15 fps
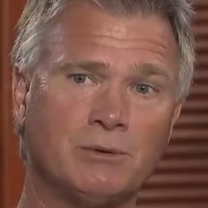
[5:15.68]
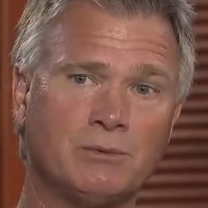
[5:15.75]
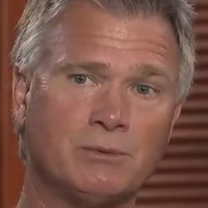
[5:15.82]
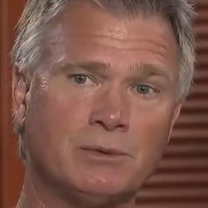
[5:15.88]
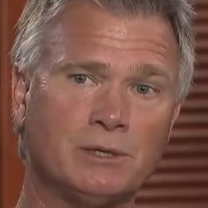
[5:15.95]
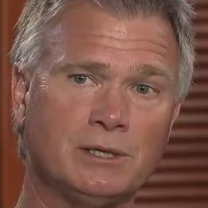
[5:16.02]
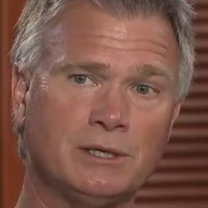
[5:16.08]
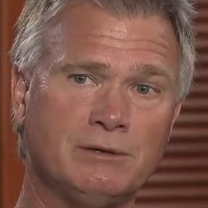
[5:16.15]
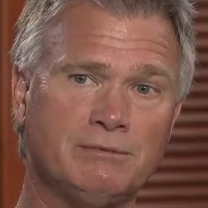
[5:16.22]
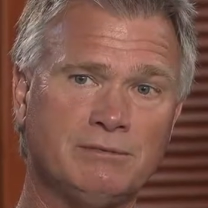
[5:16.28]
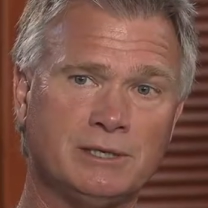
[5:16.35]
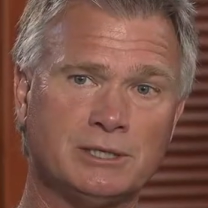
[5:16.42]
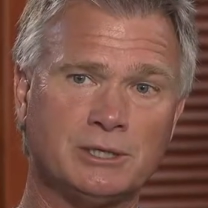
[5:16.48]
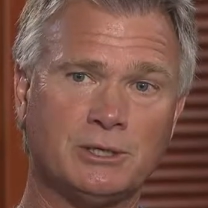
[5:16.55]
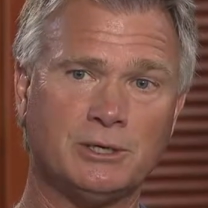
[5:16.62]
that really
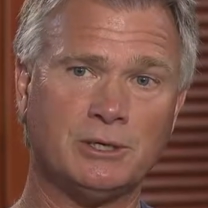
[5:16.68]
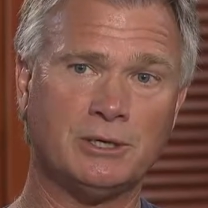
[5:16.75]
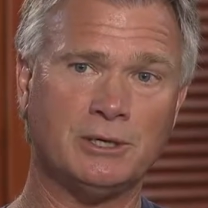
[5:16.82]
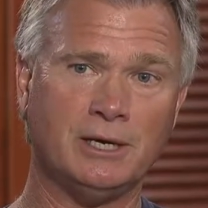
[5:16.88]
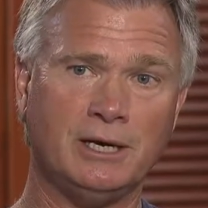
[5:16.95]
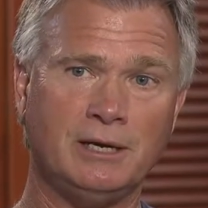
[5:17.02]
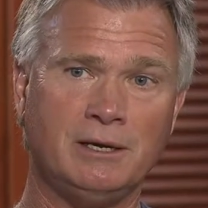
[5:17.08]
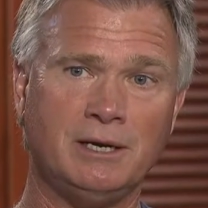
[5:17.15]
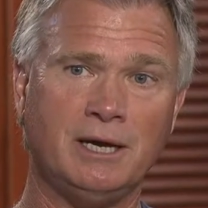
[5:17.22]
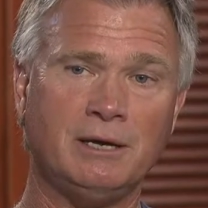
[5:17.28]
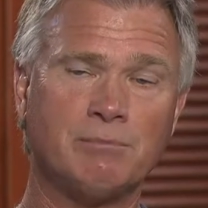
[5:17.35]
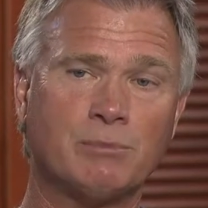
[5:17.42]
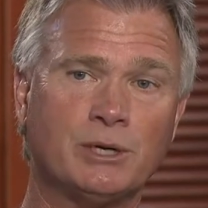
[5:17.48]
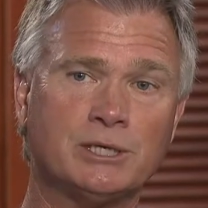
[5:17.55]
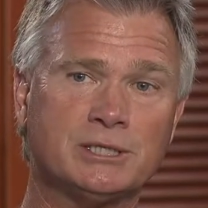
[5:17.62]
fits her and,
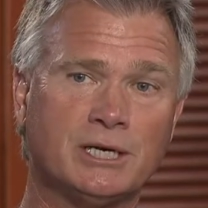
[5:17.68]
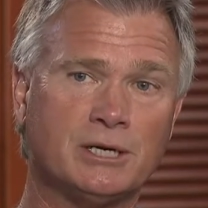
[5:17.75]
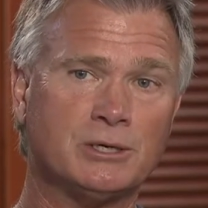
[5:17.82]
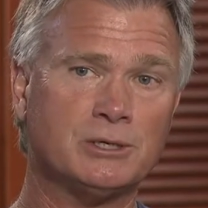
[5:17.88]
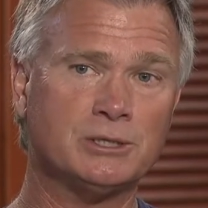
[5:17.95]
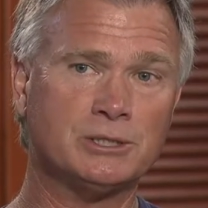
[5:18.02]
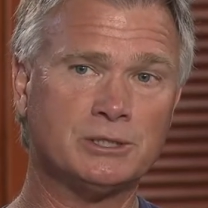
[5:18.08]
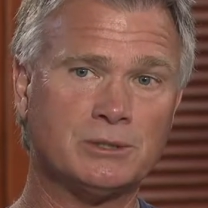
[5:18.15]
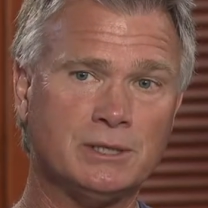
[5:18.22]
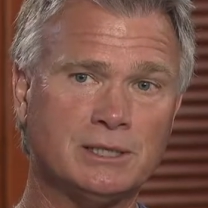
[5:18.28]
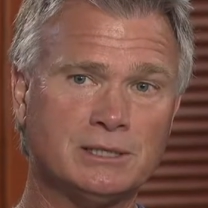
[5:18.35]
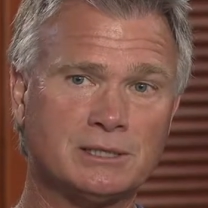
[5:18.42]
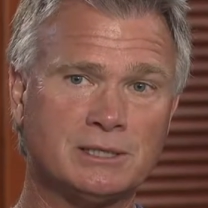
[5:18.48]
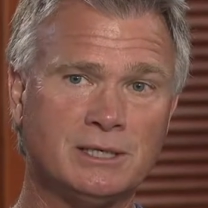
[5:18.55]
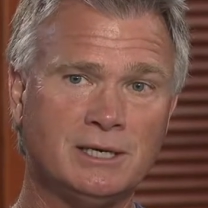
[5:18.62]
and brings out her
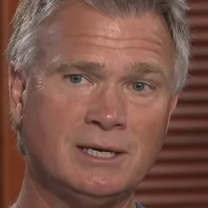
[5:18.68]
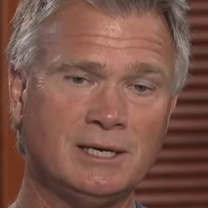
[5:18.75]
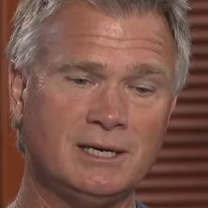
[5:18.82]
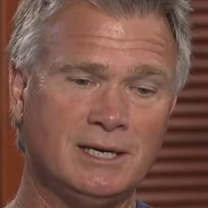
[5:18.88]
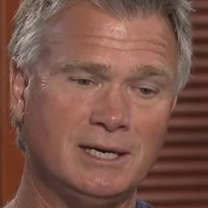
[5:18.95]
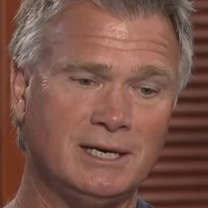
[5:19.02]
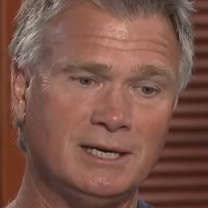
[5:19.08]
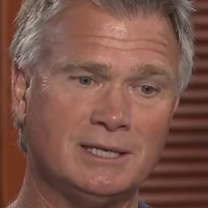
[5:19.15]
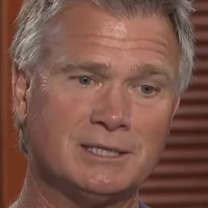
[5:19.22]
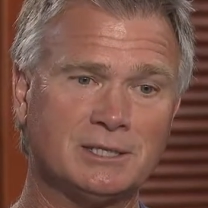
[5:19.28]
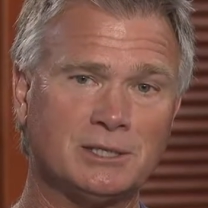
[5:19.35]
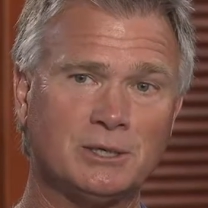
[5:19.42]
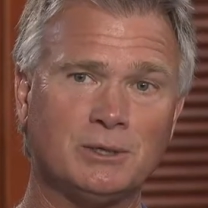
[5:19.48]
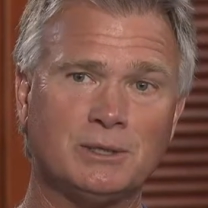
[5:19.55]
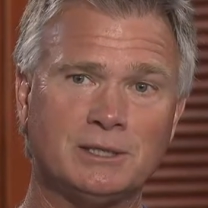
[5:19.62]
strengths. And
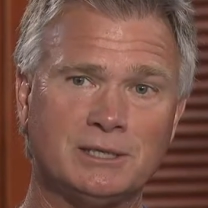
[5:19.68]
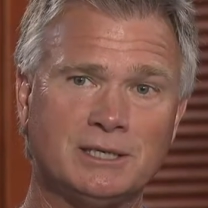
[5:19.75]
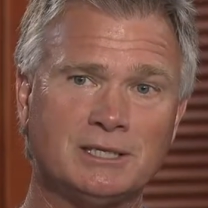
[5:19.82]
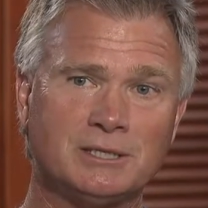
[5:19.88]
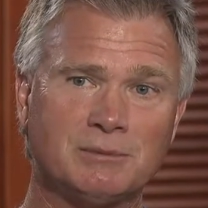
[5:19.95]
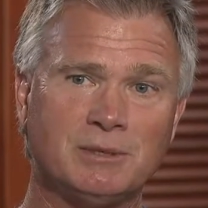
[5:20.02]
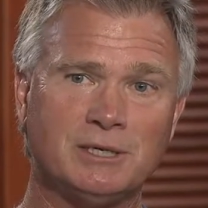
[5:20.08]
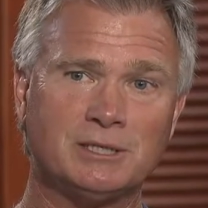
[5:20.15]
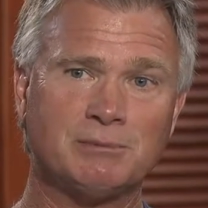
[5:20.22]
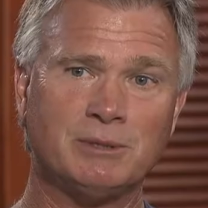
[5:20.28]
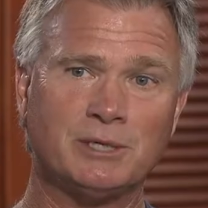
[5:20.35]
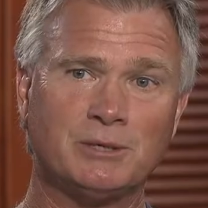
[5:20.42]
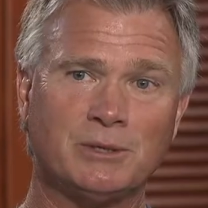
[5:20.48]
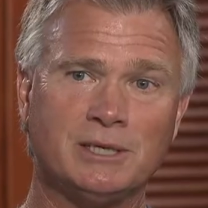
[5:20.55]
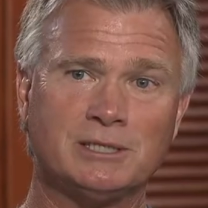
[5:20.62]
so it, it's, it's
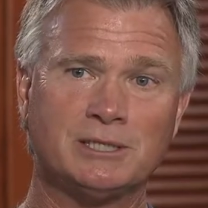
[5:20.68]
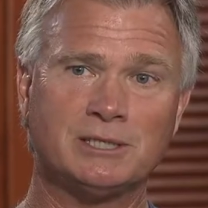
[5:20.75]
been a great